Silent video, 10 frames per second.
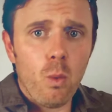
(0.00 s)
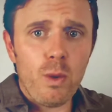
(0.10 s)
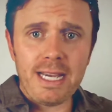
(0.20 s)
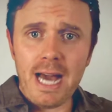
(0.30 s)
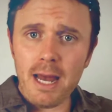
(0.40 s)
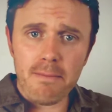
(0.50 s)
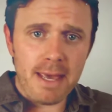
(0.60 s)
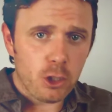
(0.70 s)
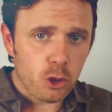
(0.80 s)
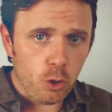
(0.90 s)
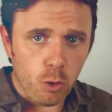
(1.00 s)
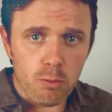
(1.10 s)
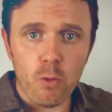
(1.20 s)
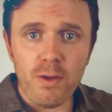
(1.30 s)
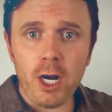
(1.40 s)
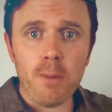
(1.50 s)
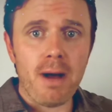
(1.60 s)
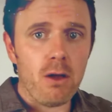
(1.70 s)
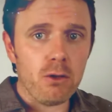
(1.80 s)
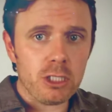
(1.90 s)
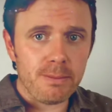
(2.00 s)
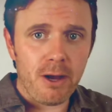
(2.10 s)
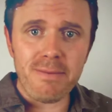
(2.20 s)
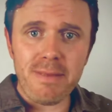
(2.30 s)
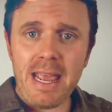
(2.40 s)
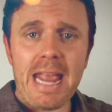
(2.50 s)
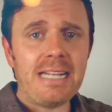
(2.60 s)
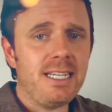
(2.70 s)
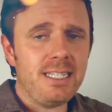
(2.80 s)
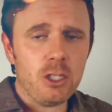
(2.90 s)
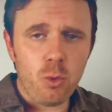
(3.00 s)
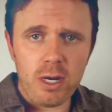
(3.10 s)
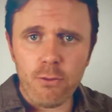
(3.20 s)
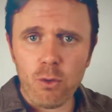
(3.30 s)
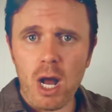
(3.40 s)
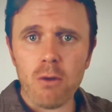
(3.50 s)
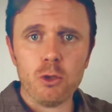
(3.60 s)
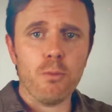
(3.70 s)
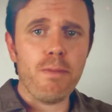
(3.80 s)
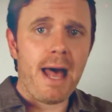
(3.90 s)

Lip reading: We got to make sure we're moving our bowels in about 18 to 24 hours. We're